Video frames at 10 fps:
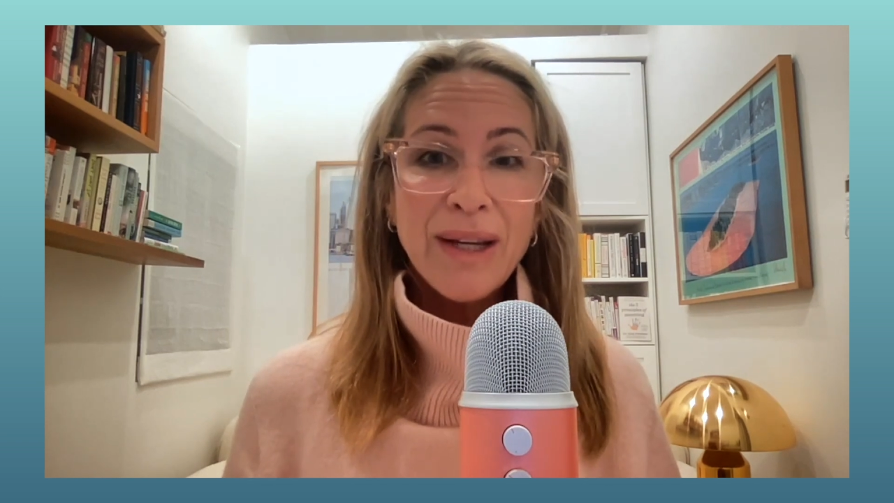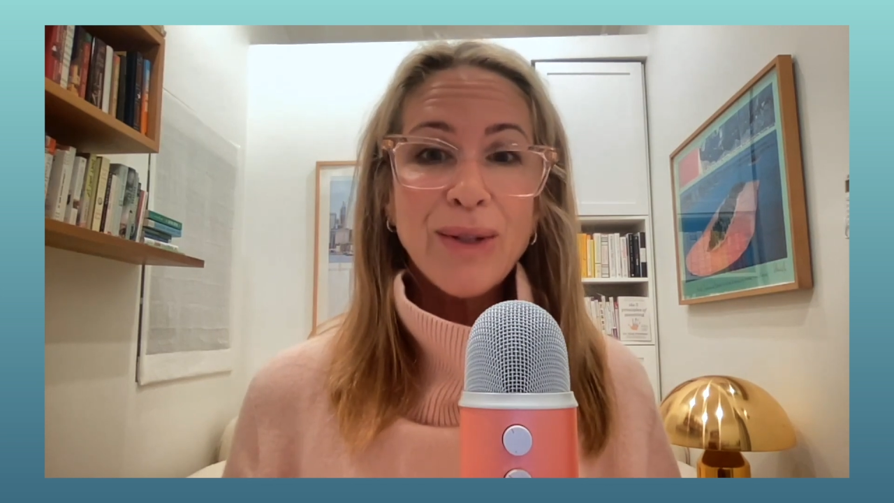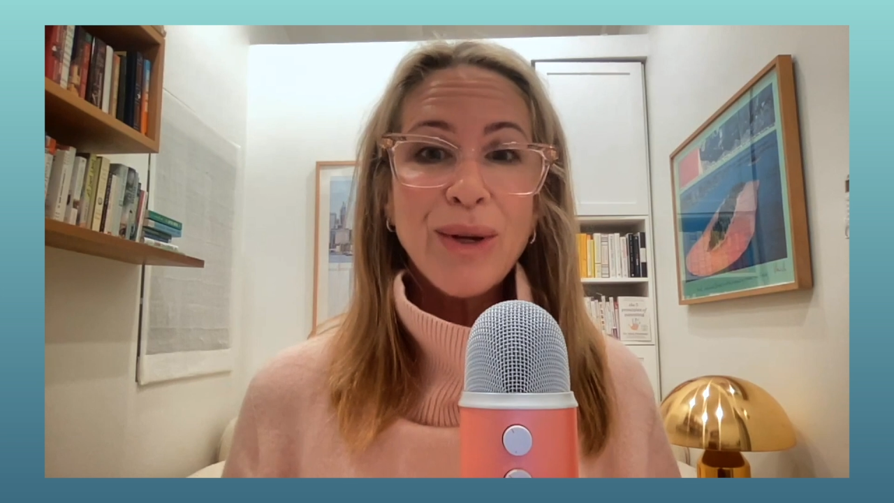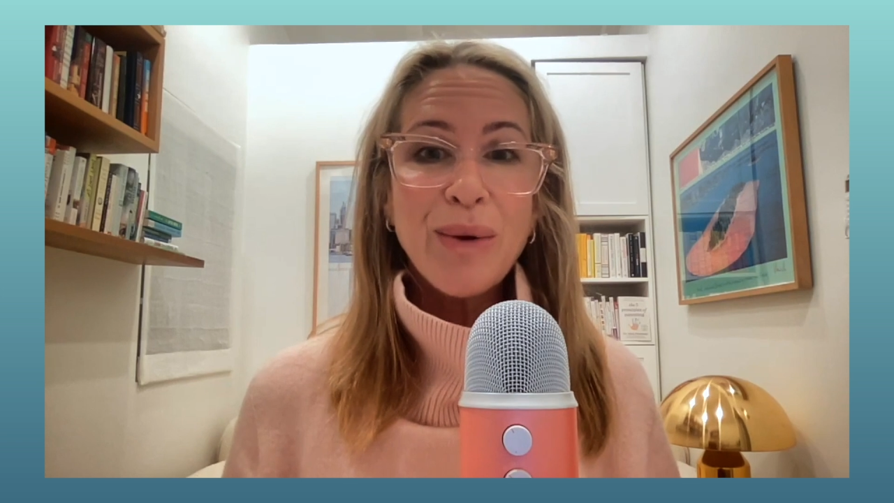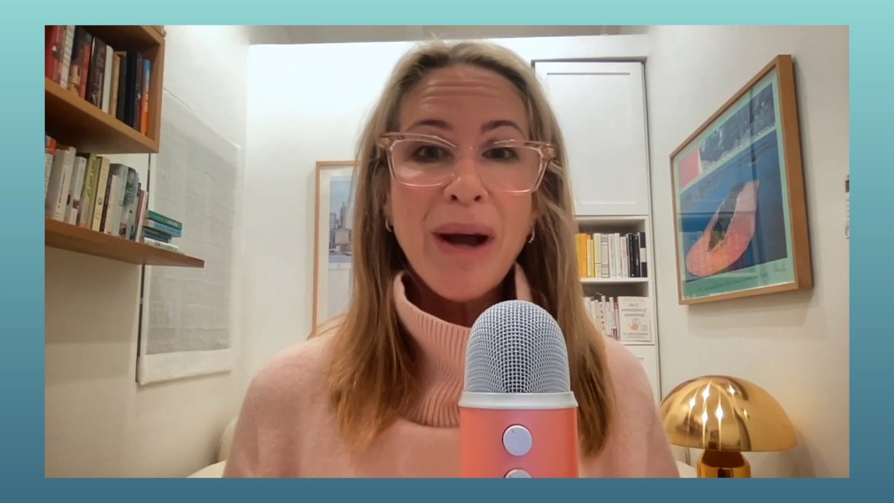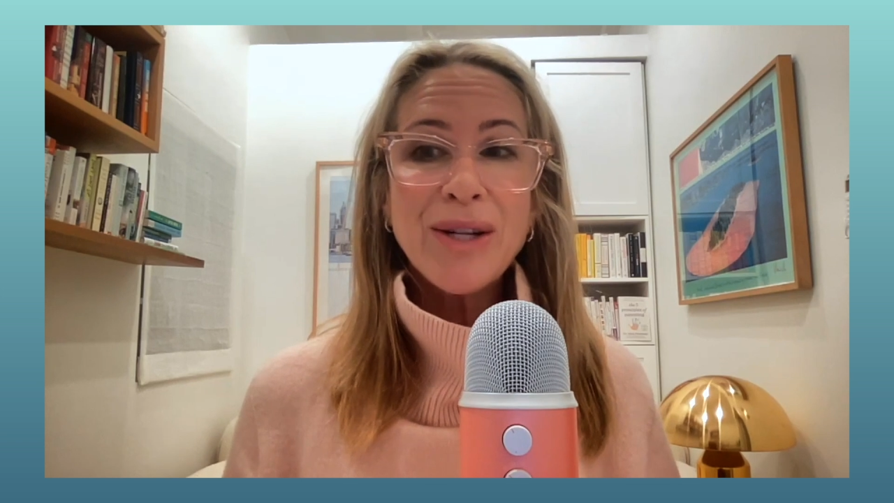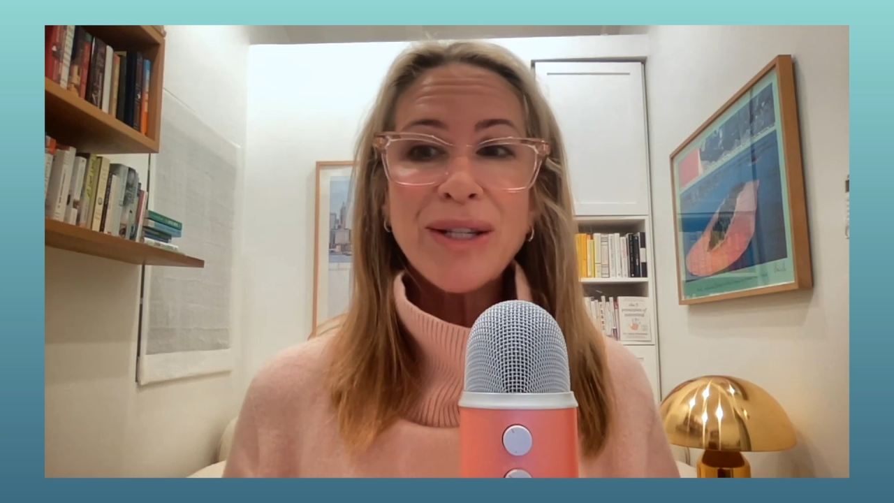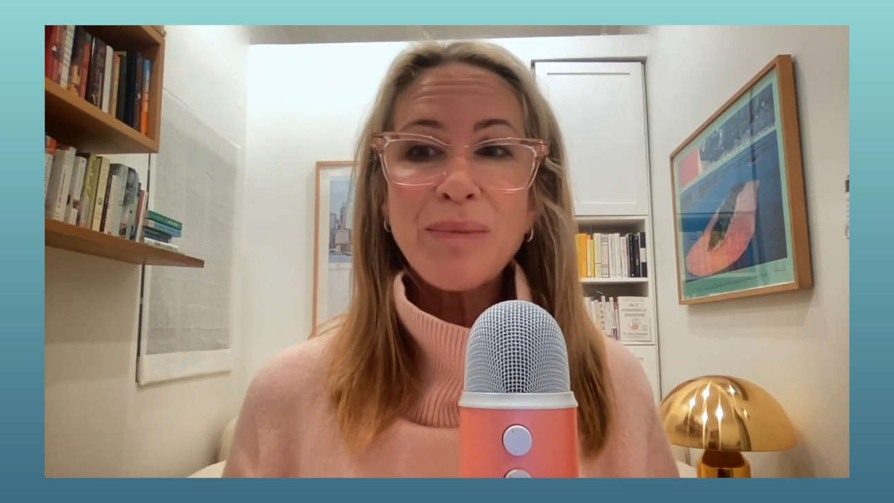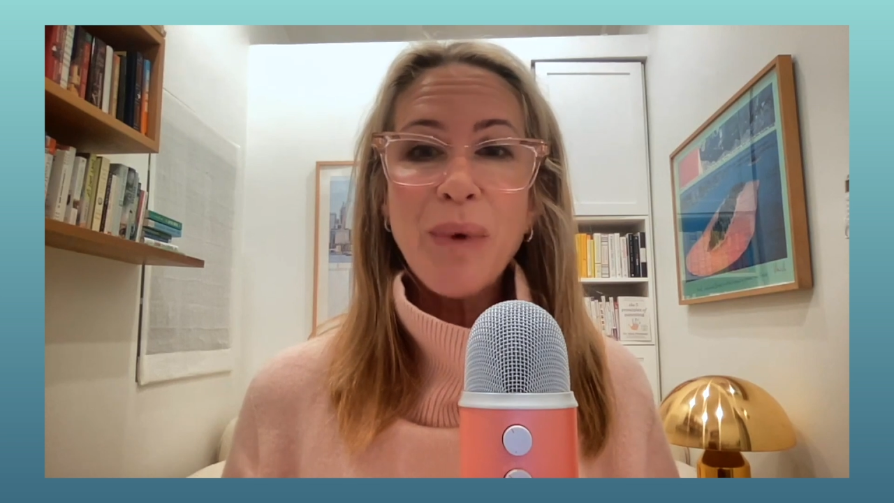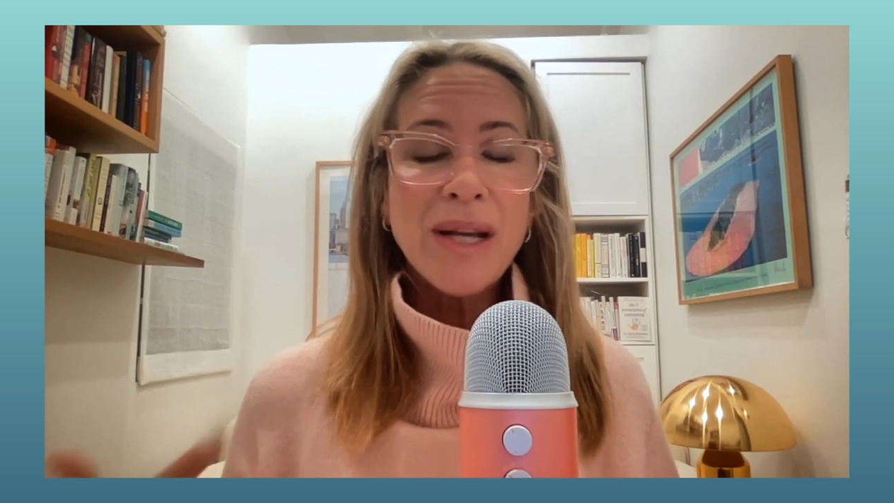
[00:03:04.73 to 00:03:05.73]
So I
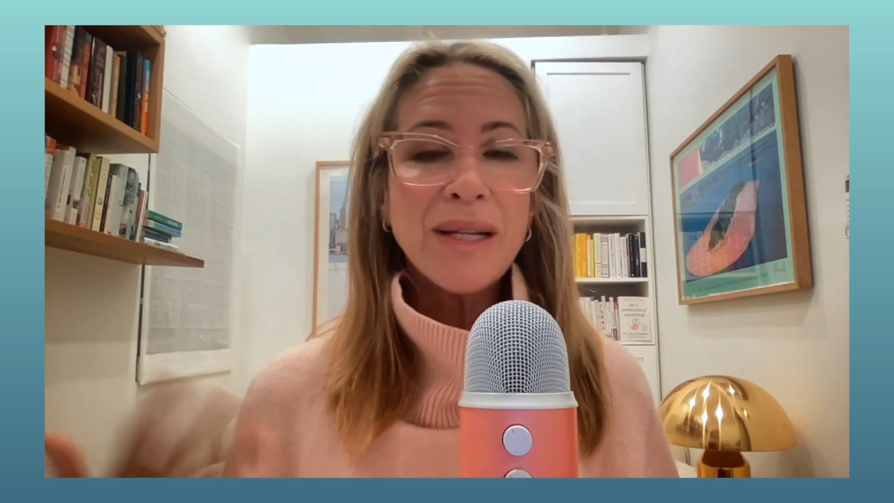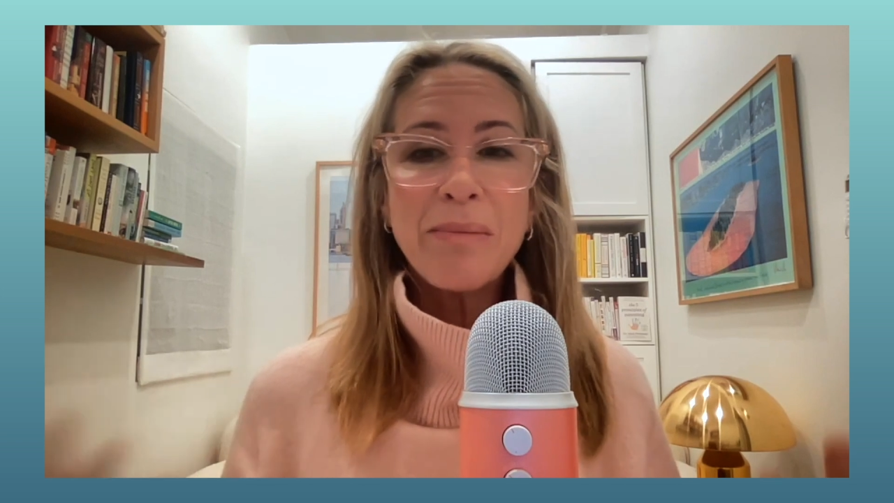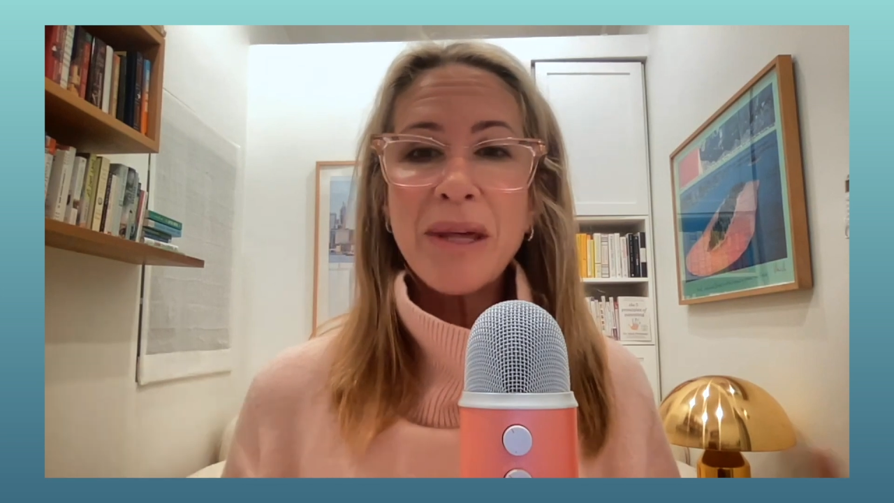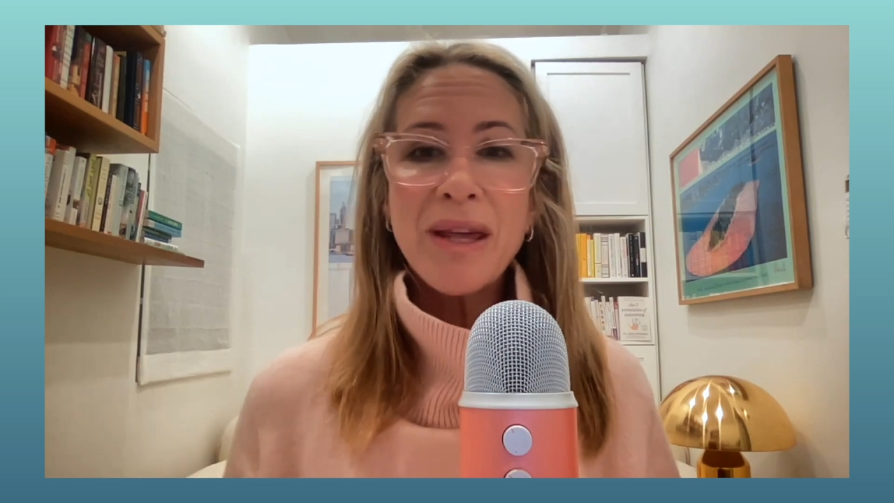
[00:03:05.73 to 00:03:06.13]
just wanted to be